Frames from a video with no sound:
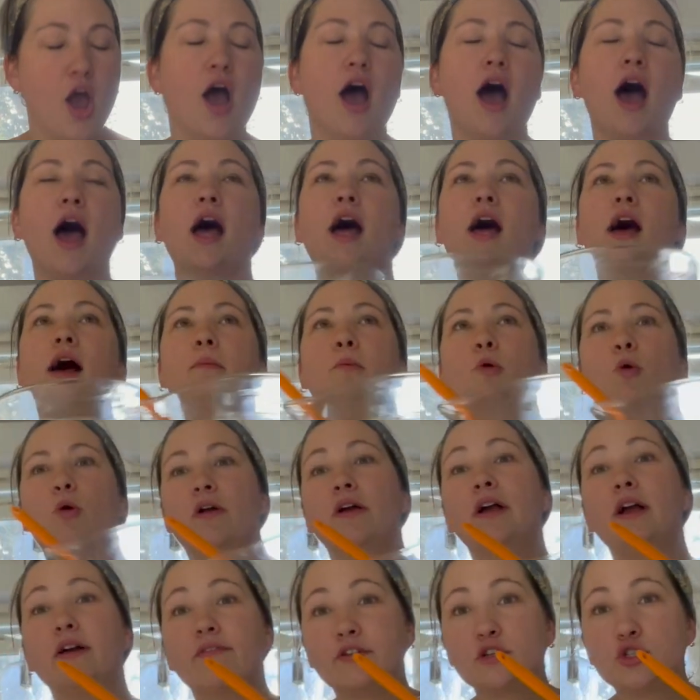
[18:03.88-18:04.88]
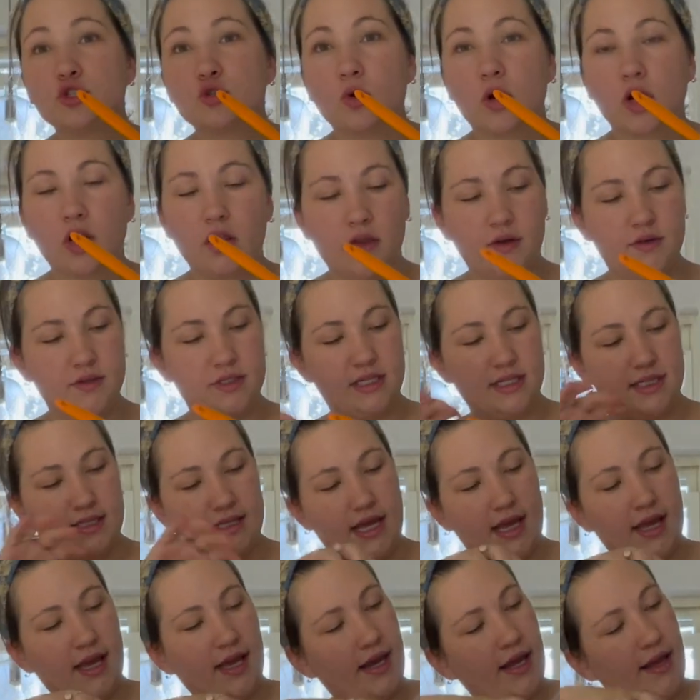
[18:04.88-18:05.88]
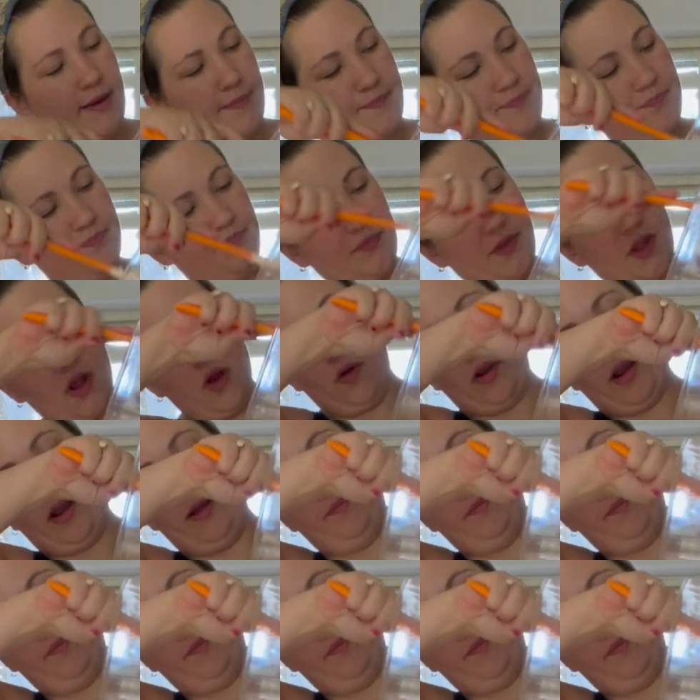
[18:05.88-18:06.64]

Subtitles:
Or like if a store closes, they get it. Okay.